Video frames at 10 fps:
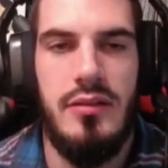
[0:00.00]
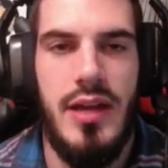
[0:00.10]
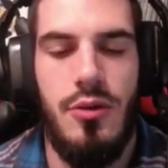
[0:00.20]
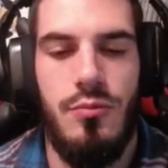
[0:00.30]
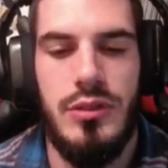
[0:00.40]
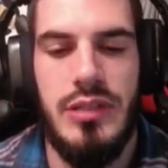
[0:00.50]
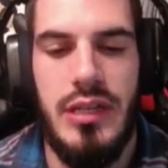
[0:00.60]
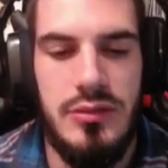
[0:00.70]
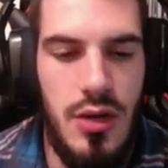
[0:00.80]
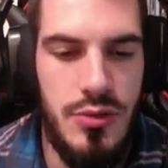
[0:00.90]
I like it really
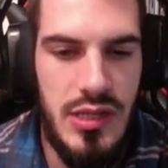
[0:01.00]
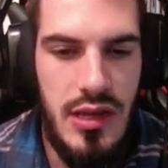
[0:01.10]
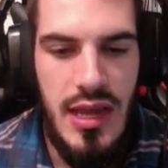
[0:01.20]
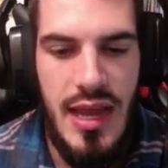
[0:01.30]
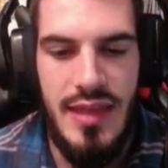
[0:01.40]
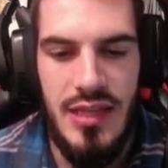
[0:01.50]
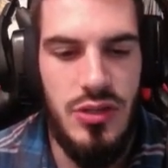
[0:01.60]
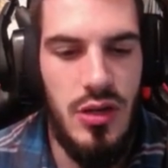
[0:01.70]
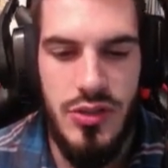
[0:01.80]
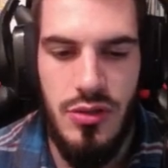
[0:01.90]
close. And that's
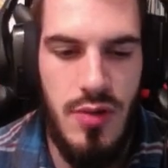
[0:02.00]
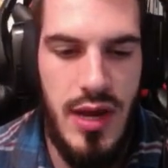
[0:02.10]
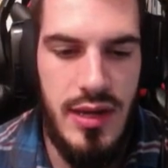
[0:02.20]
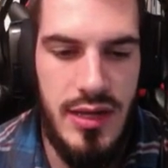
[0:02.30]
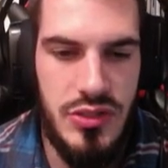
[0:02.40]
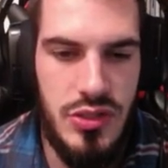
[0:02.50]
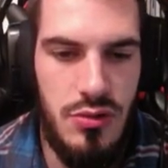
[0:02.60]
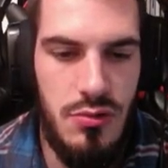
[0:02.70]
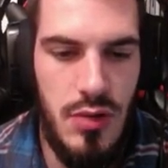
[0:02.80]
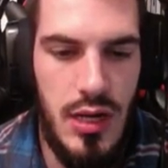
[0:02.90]
also right next to